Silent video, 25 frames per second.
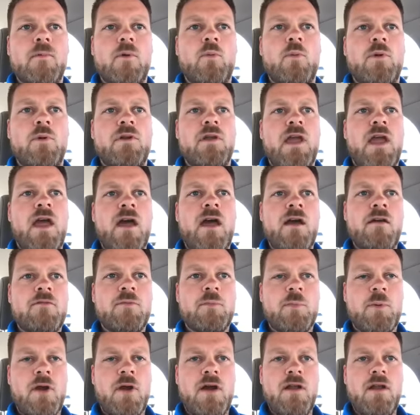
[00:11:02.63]
We have
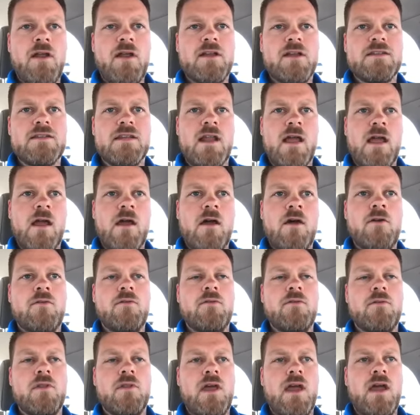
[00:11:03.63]
products
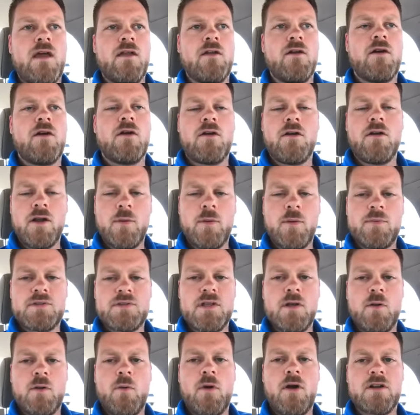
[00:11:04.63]
now that are
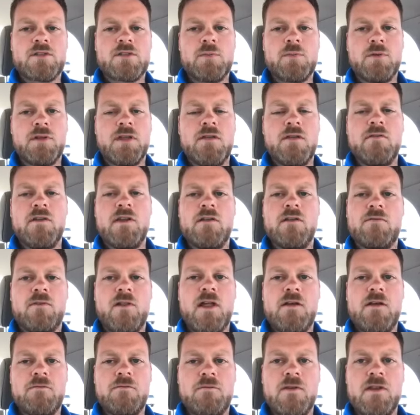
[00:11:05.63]
100% washable even in a
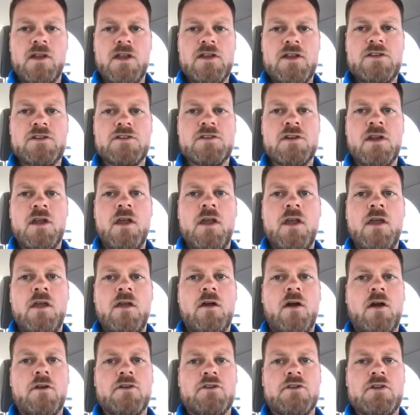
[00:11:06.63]
flat finish.
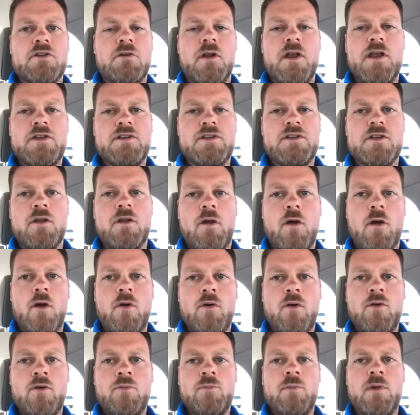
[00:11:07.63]
Our Duration
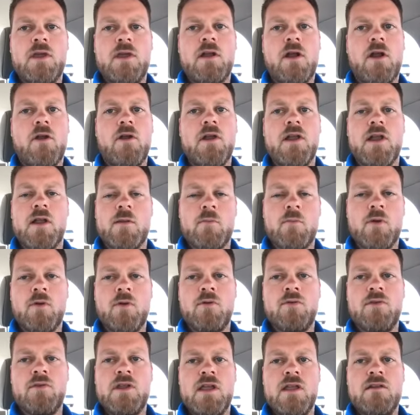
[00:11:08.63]
Home and our
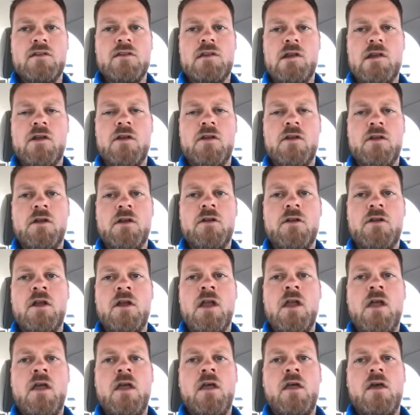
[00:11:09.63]
Emerald Interior
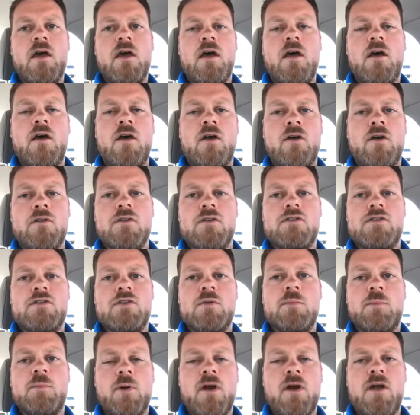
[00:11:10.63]
are the
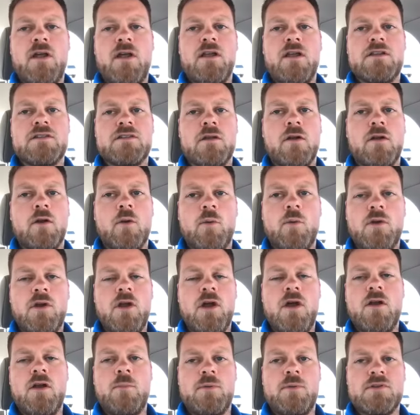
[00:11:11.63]
two products that are
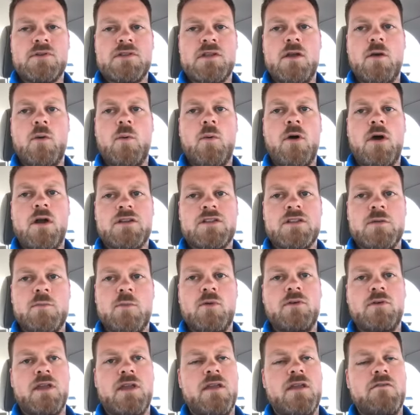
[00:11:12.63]
100%
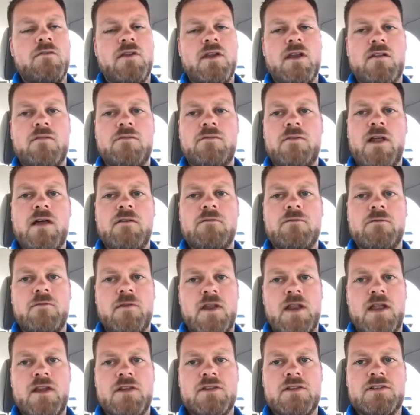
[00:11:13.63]
washable even in a flat
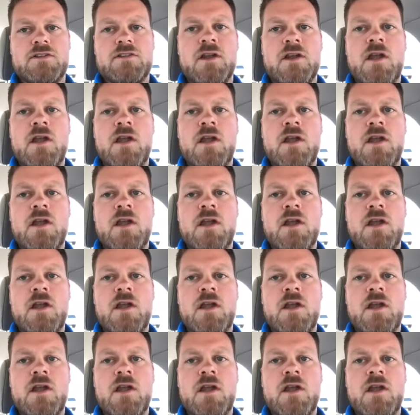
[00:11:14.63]
finish.